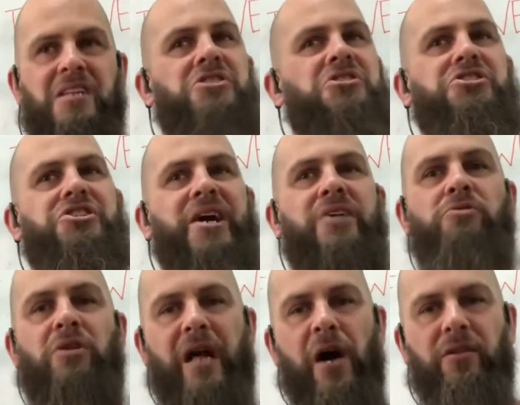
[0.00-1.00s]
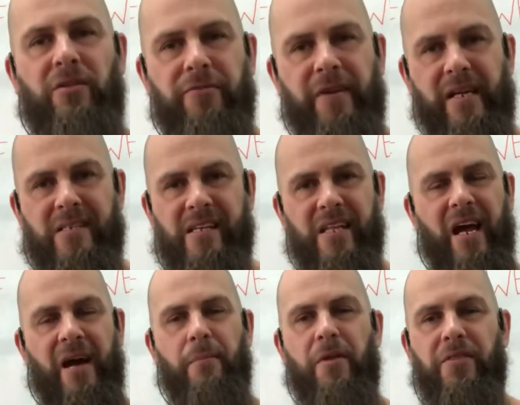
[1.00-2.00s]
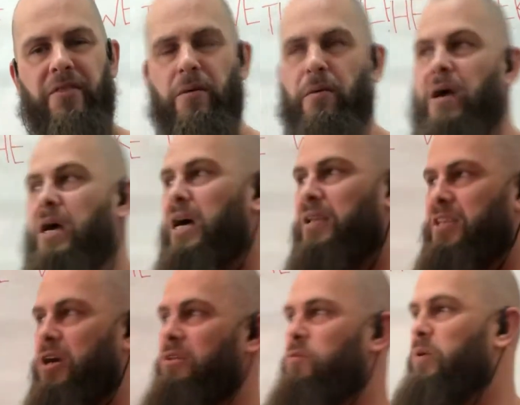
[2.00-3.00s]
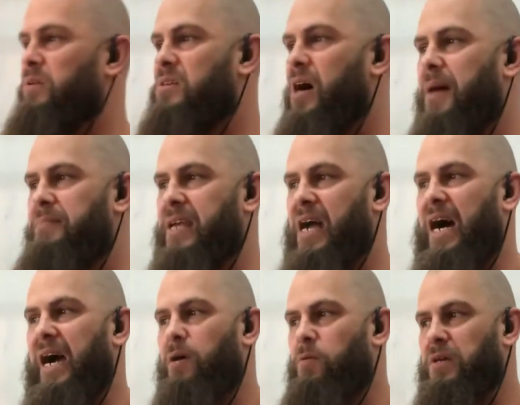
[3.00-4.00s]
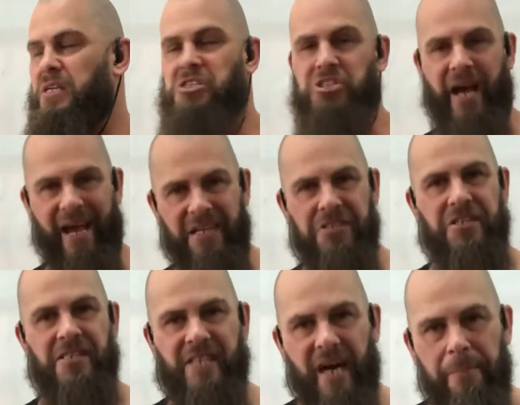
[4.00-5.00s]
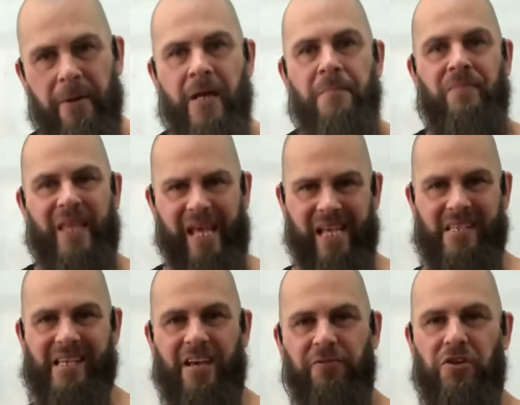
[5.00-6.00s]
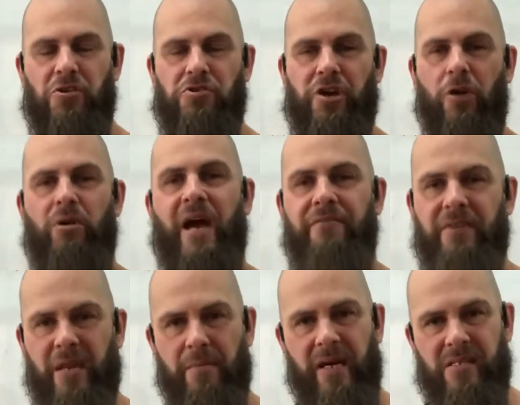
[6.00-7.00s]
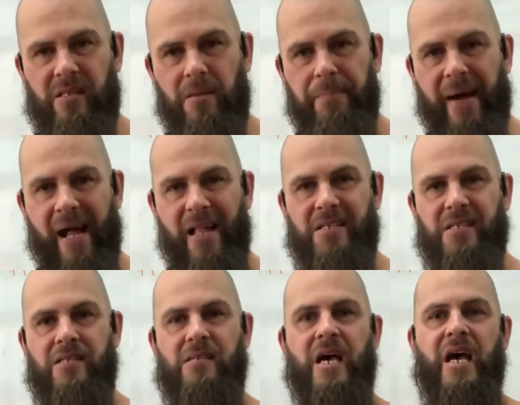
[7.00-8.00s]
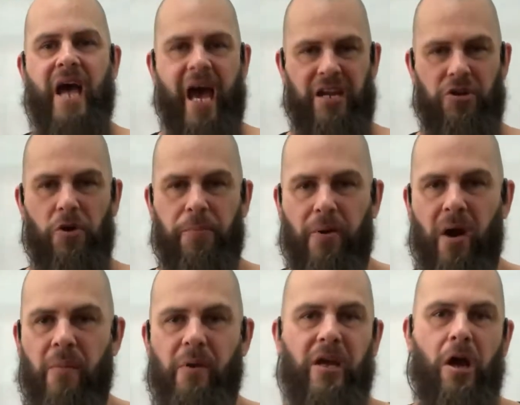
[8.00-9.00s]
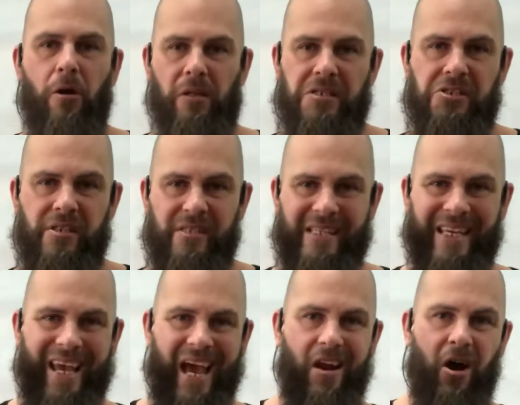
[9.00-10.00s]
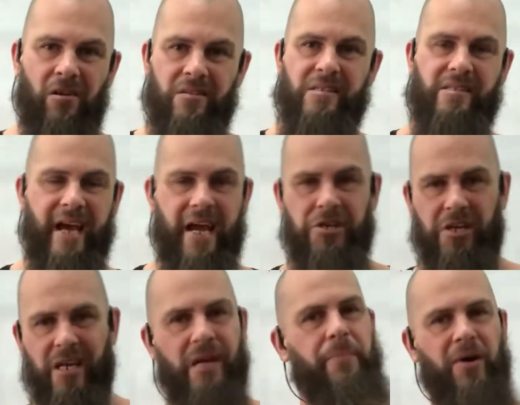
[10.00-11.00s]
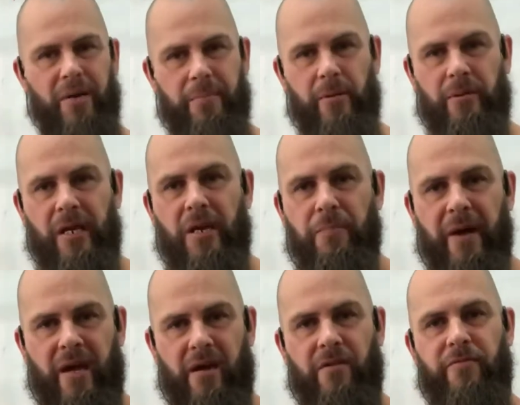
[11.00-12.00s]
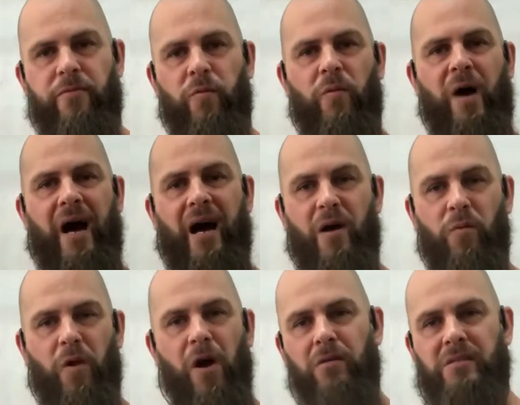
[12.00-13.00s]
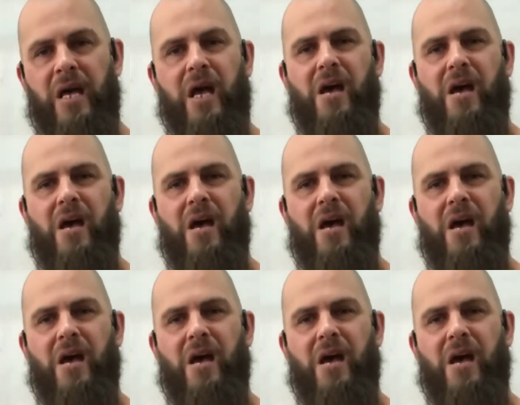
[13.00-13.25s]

general health and fitness. And the only real time that I would change this up is if you don't have any muscle imbalances and your primary goal is just to get on stage in a bodybuilding competitive world,